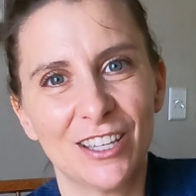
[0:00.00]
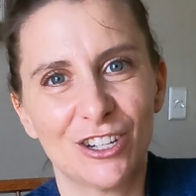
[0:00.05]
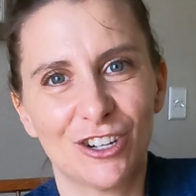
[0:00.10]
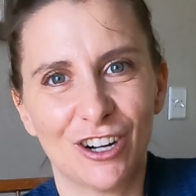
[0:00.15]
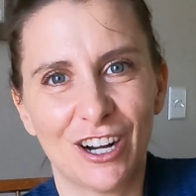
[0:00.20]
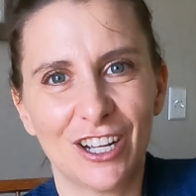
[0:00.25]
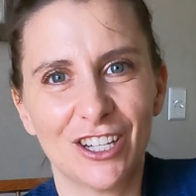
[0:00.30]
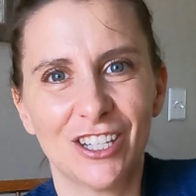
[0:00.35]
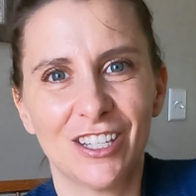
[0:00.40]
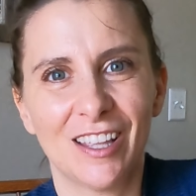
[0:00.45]

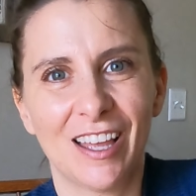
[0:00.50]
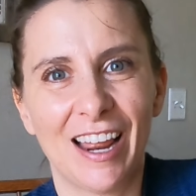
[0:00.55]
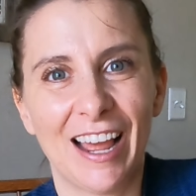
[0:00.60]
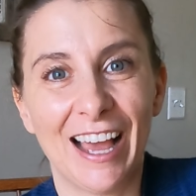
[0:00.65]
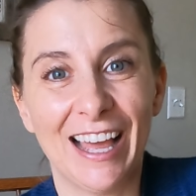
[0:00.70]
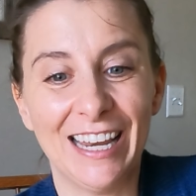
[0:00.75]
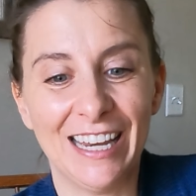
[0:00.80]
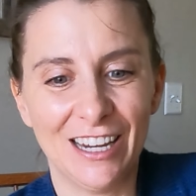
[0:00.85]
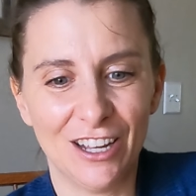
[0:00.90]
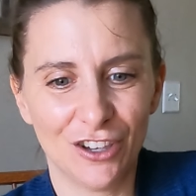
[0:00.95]
direction
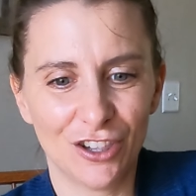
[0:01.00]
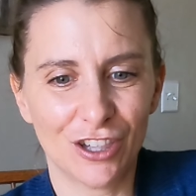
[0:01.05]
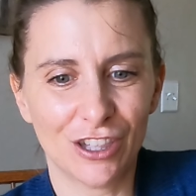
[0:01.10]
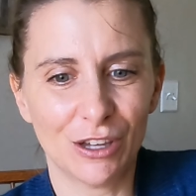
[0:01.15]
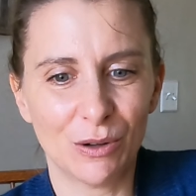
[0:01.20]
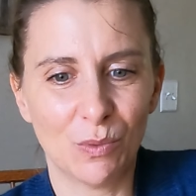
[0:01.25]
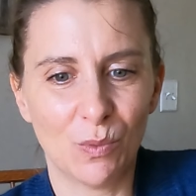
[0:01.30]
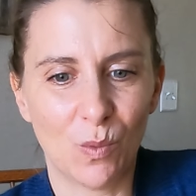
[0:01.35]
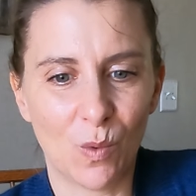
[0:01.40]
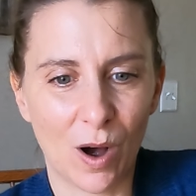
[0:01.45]
that I
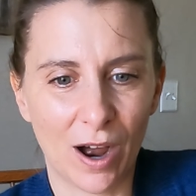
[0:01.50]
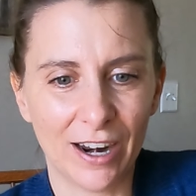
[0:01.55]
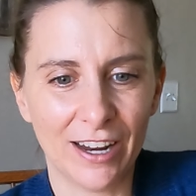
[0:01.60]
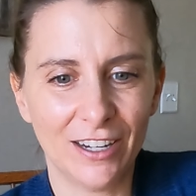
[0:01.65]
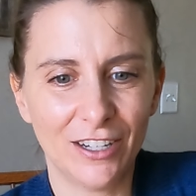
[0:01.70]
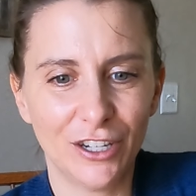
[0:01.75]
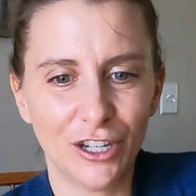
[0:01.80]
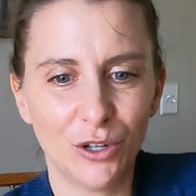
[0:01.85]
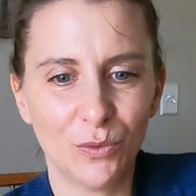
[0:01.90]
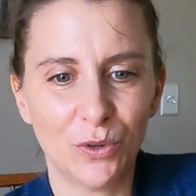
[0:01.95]
initially
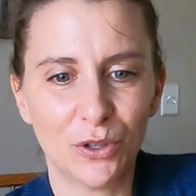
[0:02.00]
wanted to,